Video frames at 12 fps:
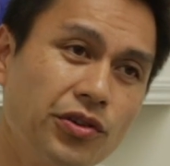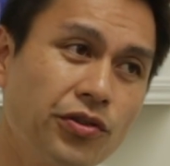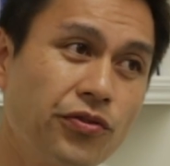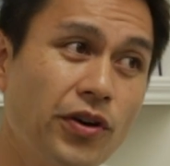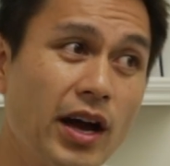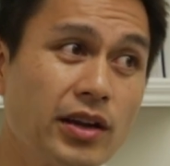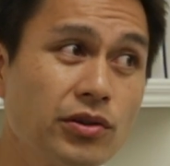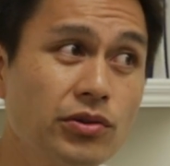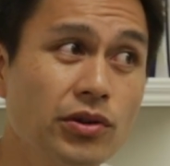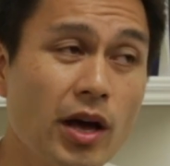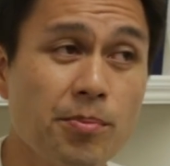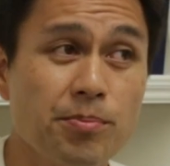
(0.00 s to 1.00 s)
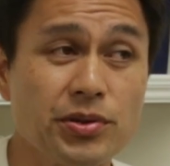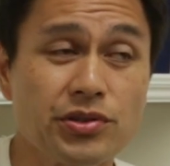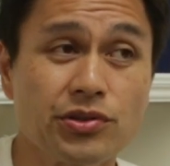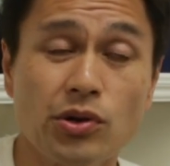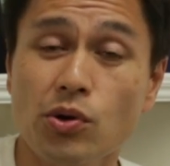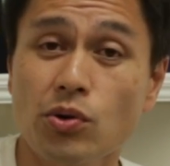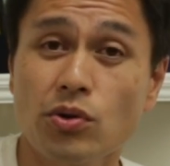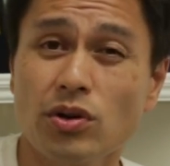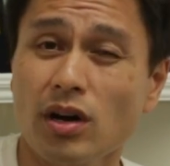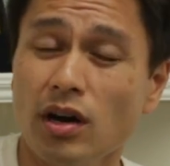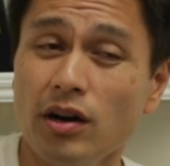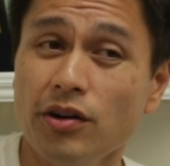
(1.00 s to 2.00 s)
The final episode
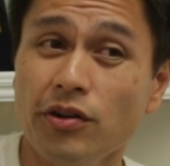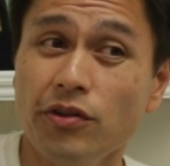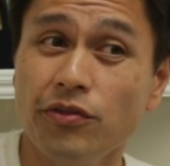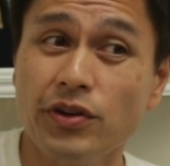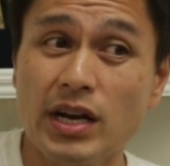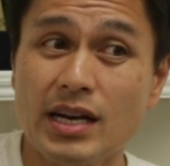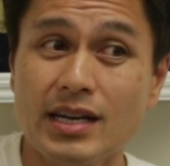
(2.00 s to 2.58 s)
of,